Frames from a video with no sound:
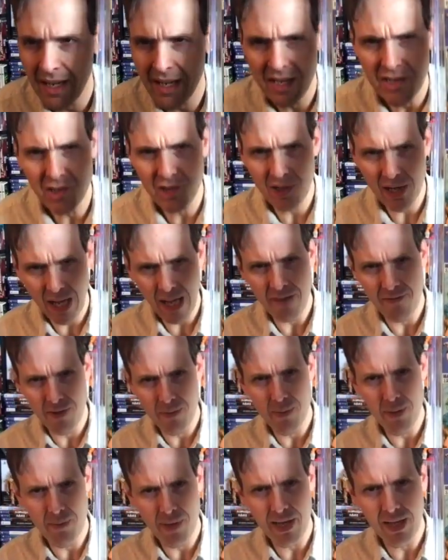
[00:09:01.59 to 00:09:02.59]
I should have him
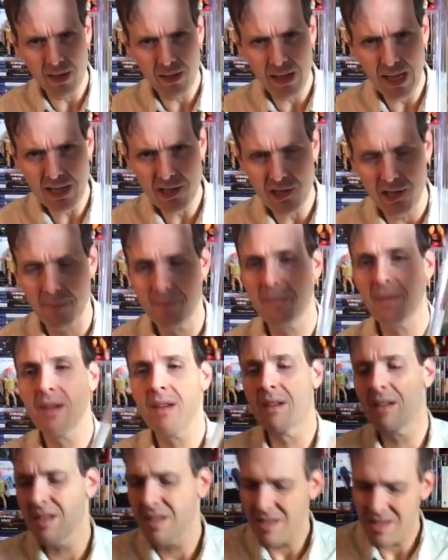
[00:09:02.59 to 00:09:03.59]
in my collection.
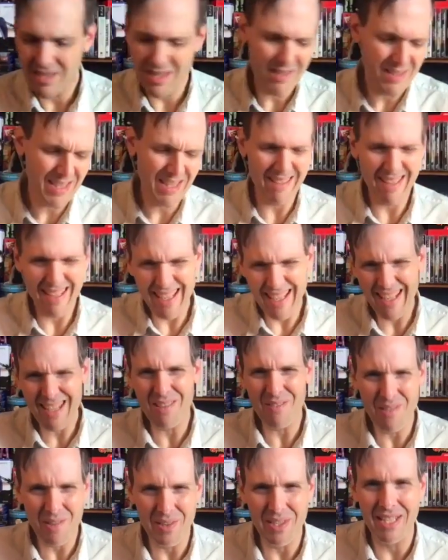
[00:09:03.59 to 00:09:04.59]
So I was like, I
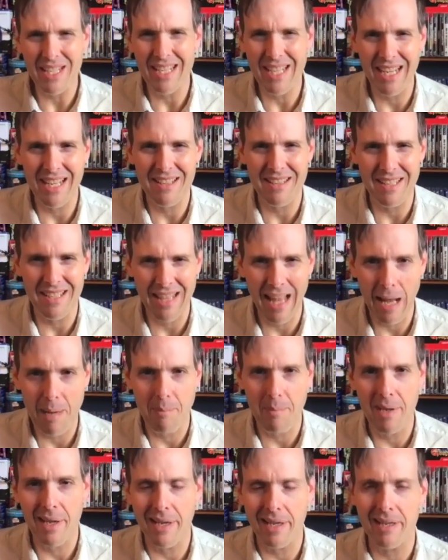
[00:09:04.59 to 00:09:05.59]
don't really need anything that
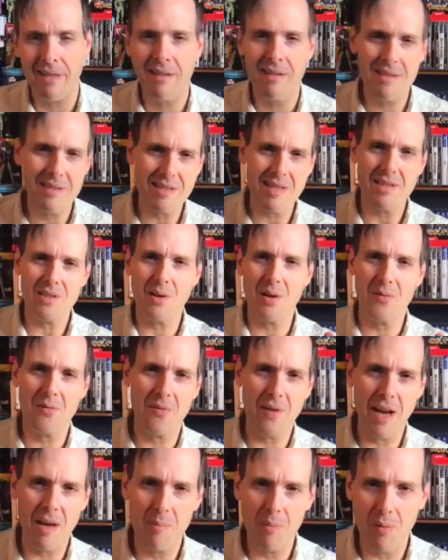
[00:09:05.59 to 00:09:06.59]
big. So I saw a
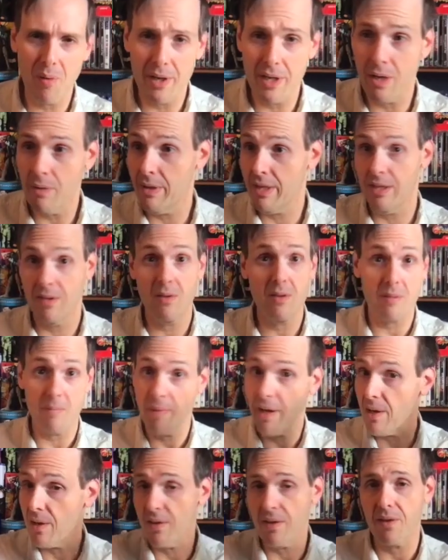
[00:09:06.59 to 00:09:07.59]
5.0, and it looked
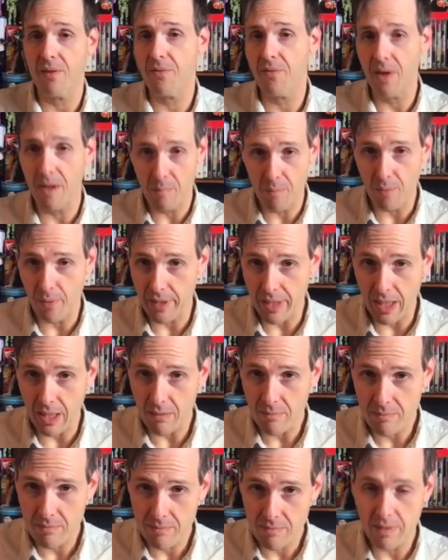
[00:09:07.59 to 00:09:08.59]
better than a 5.0.
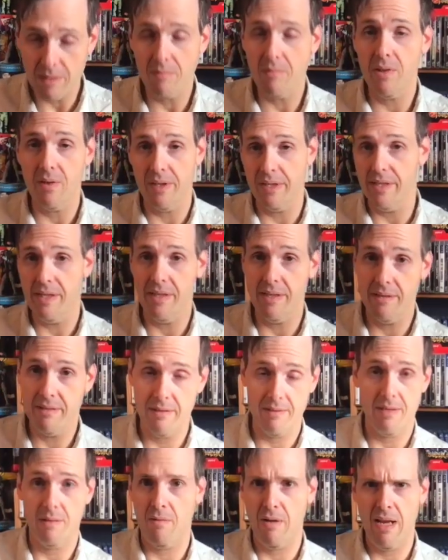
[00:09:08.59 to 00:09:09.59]
It really did. I
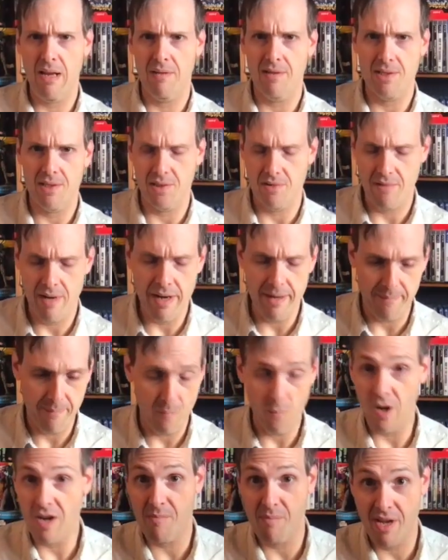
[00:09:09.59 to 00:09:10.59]
was like, wow, this is great.
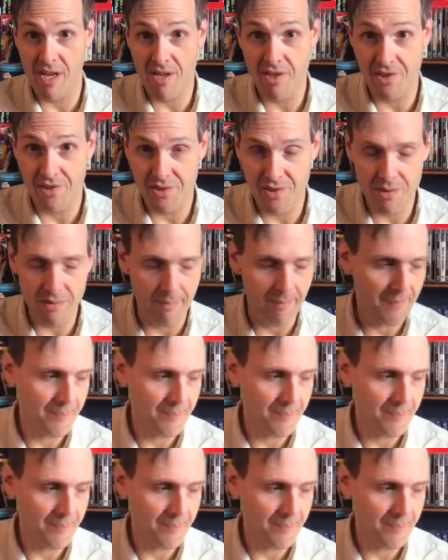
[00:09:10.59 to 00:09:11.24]
White pages, too.